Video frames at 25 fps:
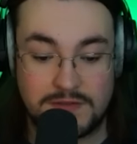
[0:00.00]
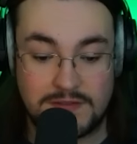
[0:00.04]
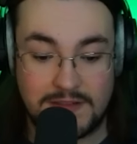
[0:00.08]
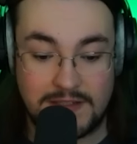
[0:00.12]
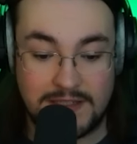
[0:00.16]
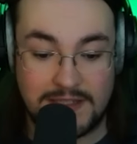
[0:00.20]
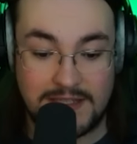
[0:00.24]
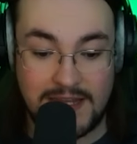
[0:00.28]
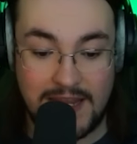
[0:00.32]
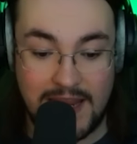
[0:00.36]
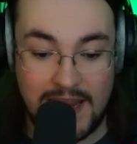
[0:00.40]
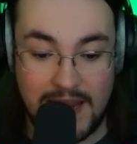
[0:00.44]

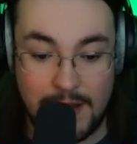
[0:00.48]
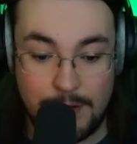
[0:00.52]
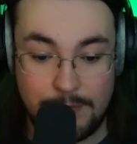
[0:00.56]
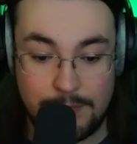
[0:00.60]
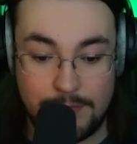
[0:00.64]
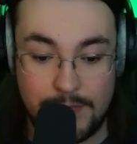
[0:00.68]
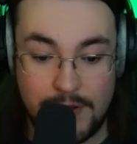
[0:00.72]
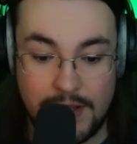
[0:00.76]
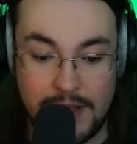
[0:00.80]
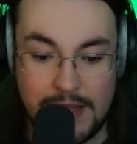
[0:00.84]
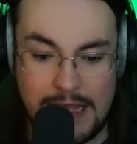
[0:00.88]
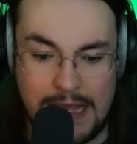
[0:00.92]
the
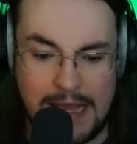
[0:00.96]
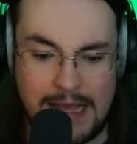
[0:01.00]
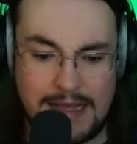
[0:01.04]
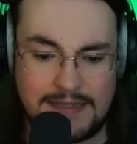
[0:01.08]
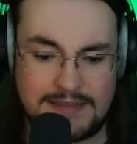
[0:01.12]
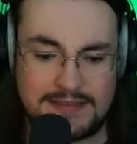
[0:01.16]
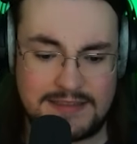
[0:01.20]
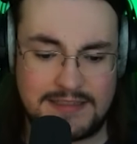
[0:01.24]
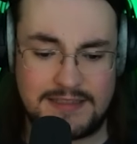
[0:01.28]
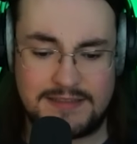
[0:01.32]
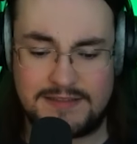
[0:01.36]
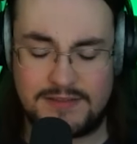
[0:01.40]
game
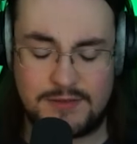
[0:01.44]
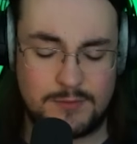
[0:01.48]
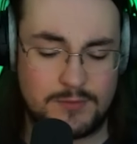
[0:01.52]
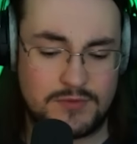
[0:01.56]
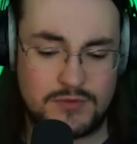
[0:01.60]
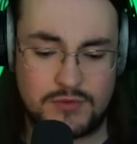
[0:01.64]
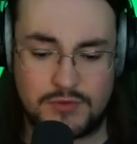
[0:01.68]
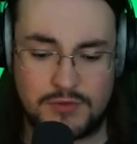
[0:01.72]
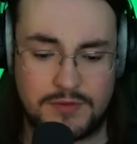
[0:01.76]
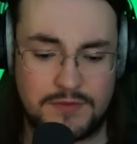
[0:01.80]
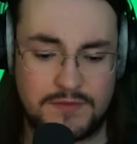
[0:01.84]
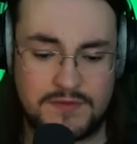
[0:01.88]
has some
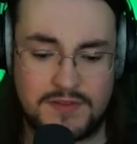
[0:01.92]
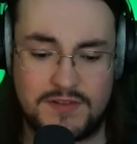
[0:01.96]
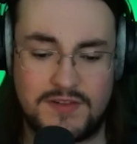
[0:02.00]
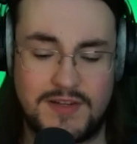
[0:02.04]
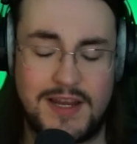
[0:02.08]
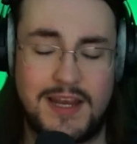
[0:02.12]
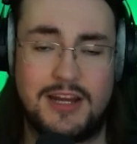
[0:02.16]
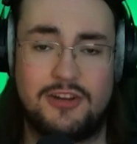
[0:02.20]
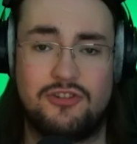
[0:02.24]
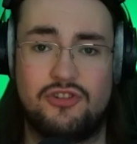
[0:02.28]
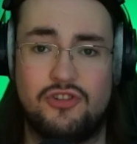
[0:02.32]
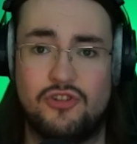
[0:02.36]
sort of
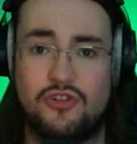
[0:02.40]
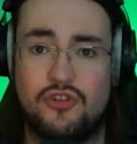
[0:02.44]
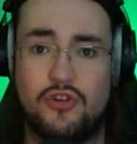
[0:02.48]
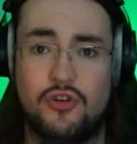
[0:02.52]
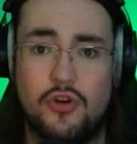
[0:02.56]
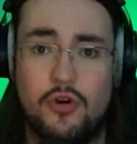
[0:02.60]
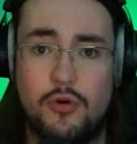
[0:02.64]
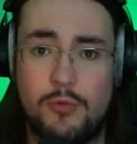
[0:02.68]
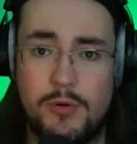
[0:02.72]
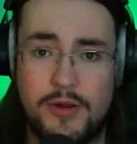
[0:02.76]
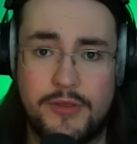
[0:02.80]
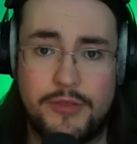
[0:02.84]
detection to
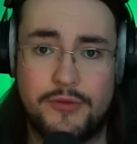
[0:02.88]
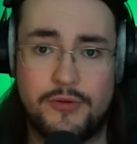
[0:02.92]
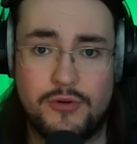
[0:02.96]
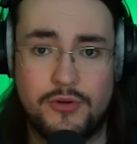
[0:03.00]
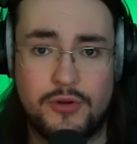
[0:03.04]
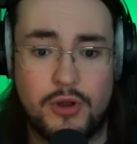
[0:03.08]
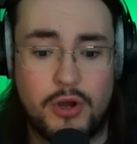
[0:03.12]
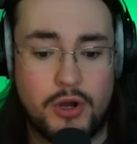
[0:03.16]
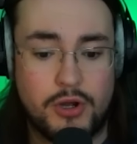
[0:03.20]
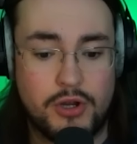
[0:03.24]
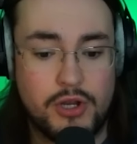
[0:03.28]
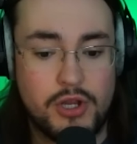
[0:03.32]
know whether
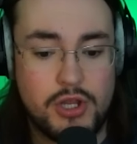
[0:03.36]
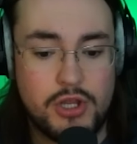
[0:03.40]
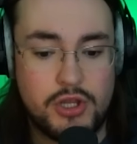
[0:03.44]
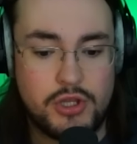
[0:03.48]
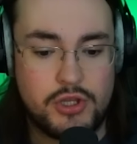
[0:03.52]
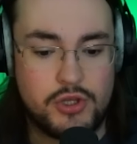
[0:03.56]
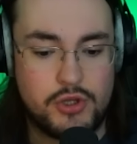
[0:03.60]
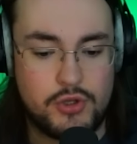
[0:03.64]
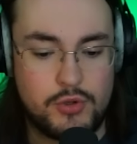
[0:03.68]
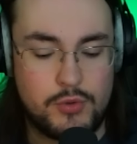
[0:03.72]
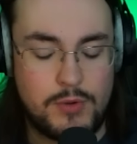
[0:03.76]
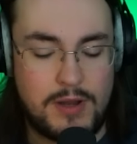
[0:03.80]
or not
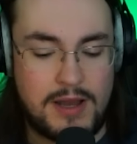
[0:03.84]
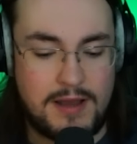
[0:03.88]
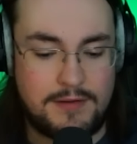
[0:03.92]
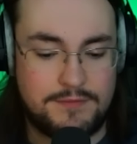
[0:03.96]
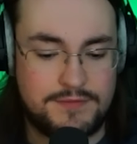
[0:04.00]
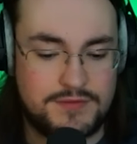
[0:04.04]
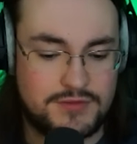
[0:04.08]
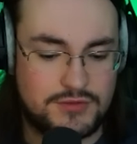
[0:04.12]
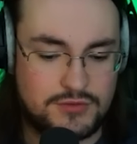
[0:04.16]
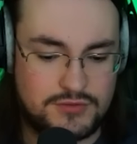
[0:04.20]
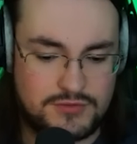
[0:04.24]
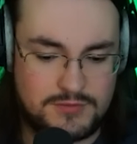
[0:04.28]
you
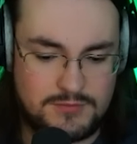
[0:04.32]
have